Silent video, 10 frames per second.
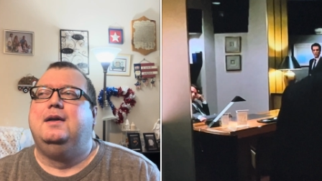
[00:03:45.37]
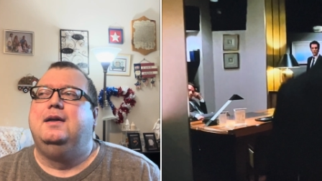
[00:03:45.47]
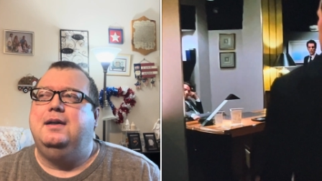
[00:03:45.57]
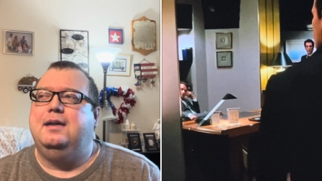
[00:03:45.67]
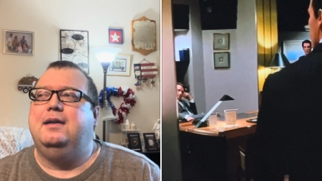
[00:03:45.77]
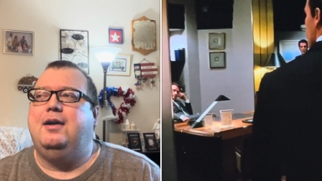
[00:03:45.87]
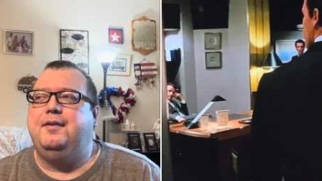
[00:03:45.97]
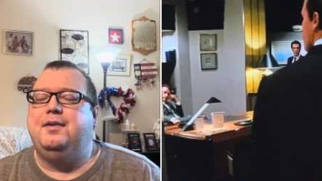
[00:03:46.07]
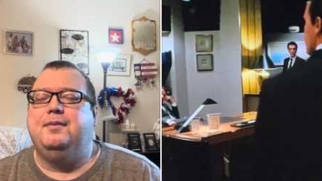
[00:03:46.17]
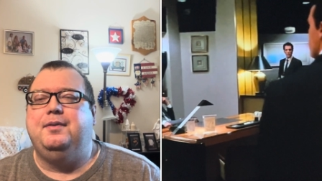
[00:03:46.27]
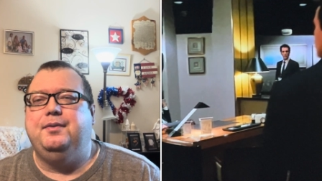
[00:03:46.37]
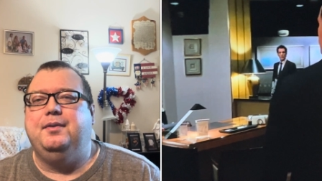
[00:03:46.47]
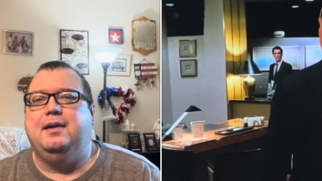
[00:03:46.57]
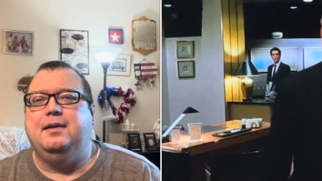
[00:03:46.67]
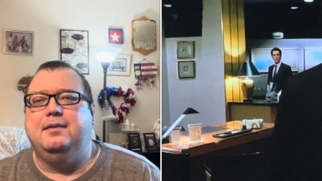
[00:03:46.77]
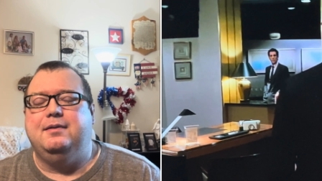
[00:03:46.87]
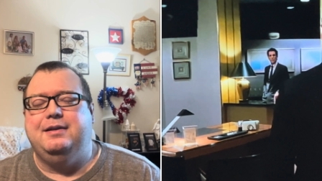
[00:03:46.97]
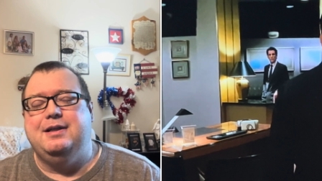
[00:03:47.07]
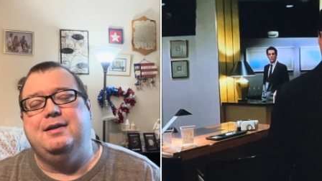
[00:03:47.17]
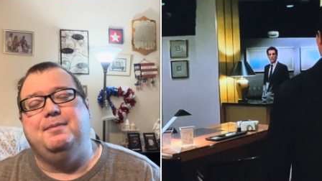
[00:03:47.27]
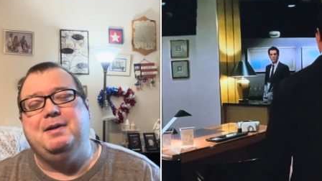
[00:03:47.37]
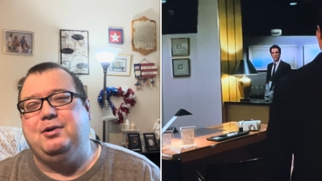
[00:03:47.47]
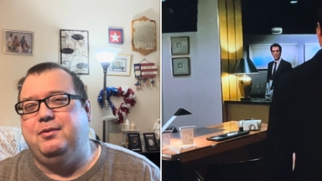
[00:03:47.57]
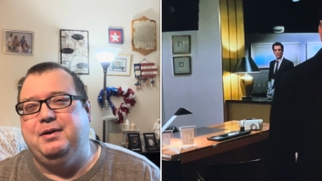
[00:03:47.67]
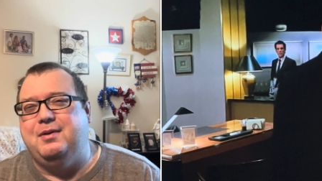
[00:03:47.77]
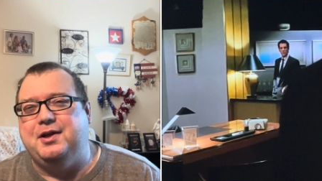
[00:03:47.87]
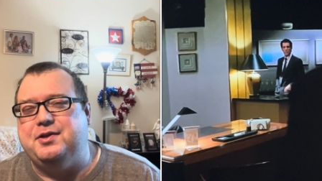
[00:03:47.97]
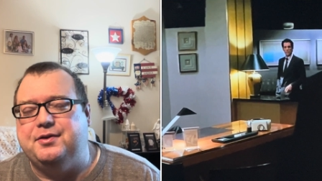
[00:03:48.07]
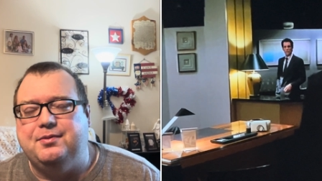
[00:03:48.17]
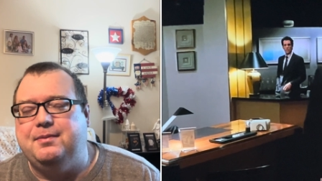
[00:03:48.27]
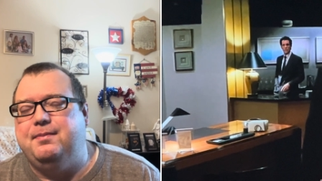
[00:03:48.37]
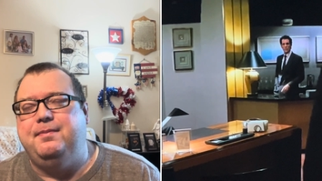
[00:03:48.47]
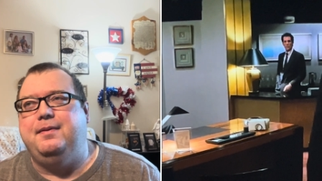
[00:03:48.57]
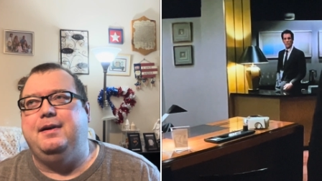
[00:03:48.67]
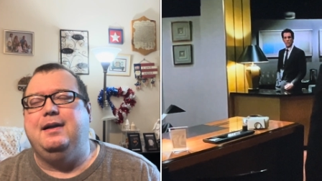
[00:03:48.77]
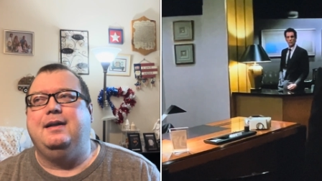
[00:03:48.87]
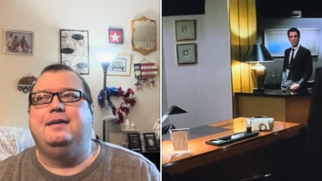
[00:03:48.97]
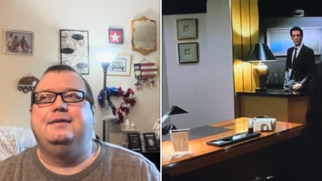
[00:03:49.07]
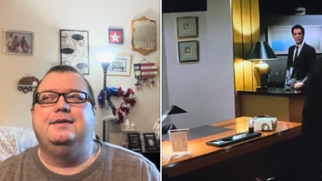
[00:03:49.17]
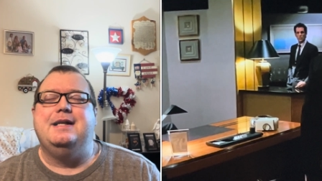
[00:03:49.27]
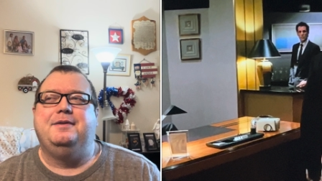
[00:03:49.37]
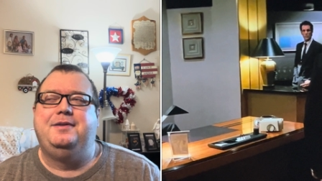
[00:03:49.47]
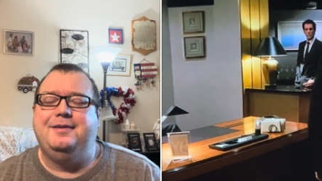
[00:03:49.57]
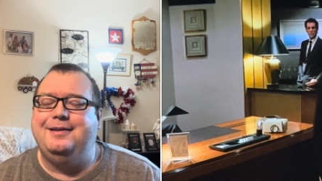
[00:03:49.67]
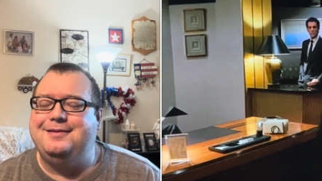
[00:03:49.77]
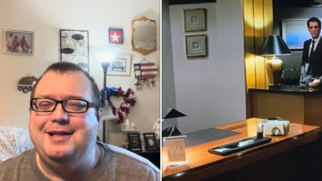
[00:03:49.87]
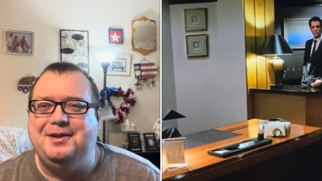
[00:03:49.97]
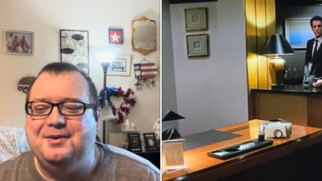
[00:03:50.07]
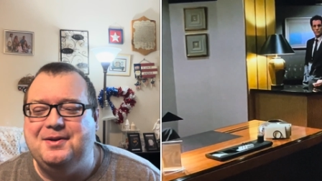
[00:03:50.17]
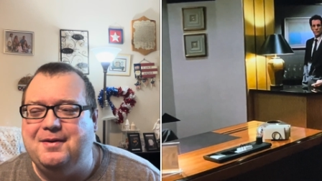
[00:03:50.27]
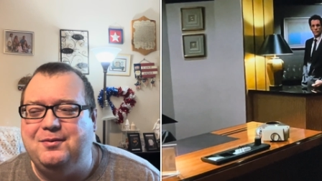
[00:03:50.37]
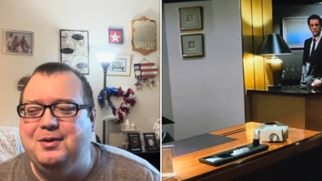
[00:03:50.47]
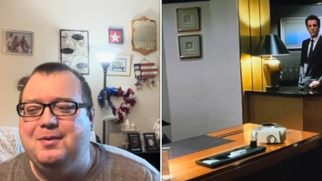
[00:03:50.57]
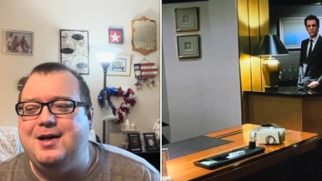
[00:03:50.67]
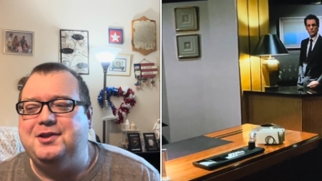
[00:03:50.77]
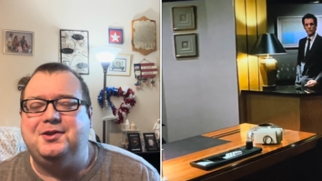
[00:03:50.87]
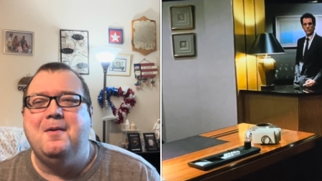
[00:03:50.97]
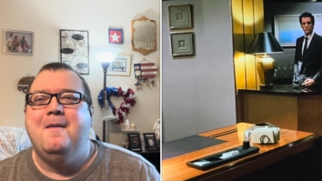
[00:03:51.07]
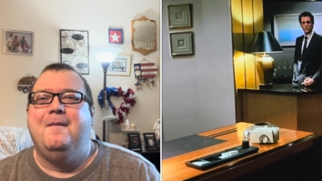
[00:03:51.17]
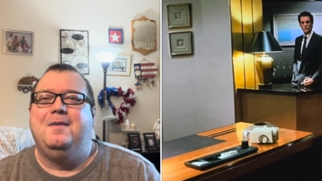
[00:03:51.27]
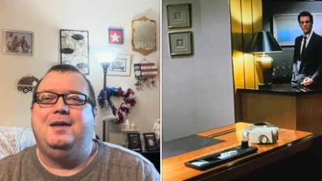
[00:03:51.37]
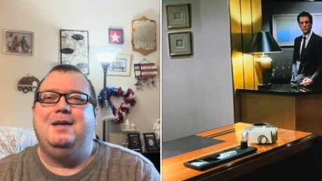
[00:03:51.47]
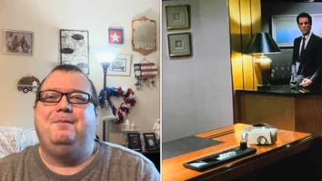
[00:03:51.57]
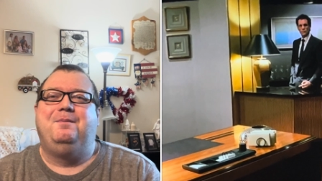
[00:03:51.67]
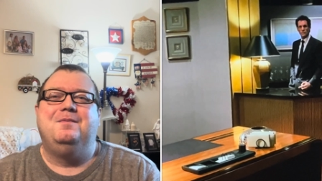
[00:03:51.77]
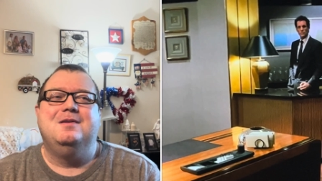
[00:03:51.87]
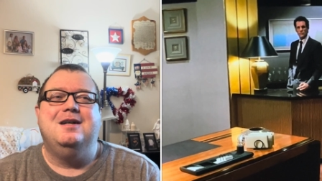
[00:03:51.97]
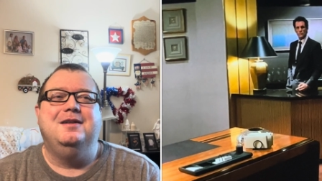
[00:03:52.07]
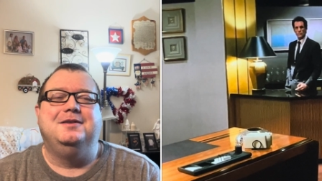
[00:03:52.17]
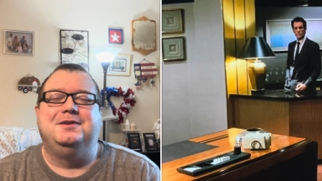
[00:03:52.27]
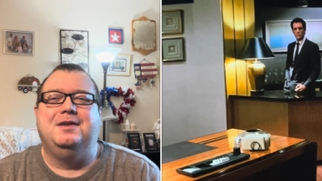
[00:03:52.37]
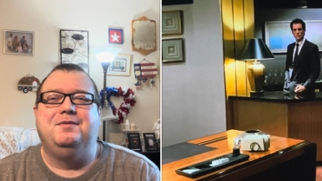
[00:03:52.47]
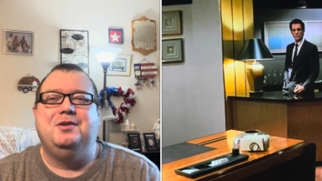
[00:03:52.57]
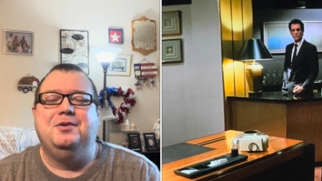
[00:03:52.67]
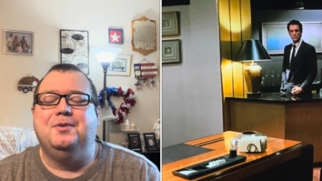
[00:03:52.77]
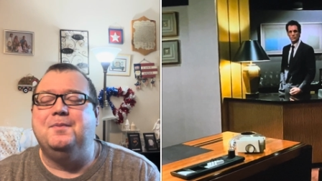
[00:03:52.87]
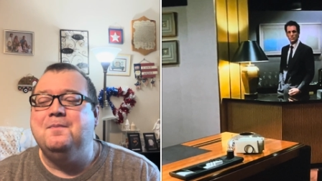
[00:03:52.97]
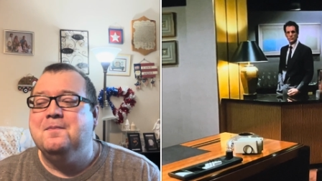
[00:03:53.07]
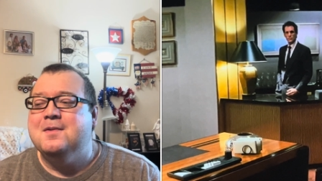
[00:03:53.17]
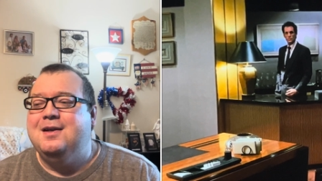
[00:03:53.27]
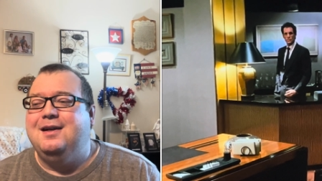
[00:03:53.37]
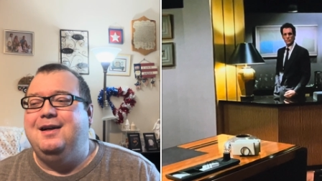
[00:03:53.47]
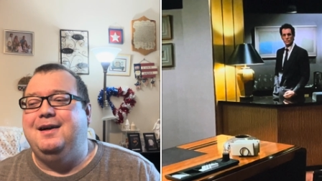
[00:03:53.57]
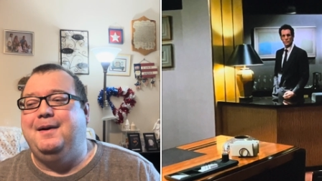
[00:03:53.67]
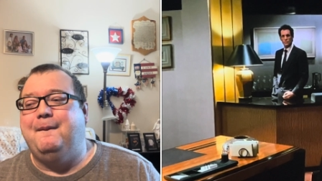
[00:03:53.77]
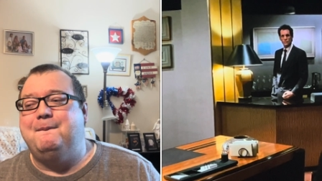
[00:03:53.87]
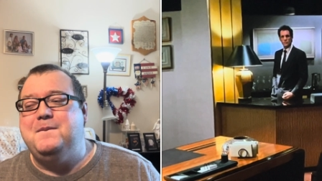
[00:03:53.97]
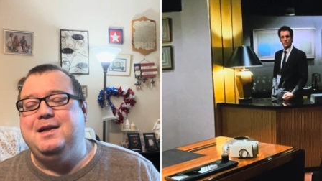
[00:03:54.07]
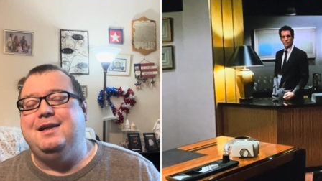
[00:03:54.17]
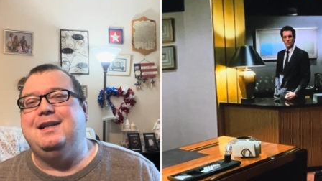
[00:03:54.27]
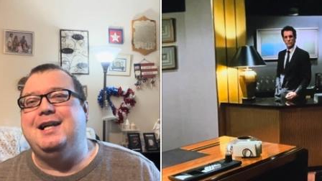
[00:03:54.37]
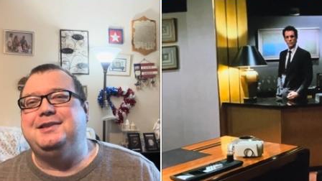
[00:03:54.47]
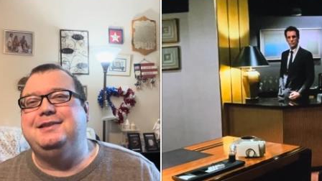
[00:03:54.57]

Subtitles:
I'll have to do, no, I'm not going to rewatch this one. It's not good enough to rewatch. I got other stuff to do. But yeah, the action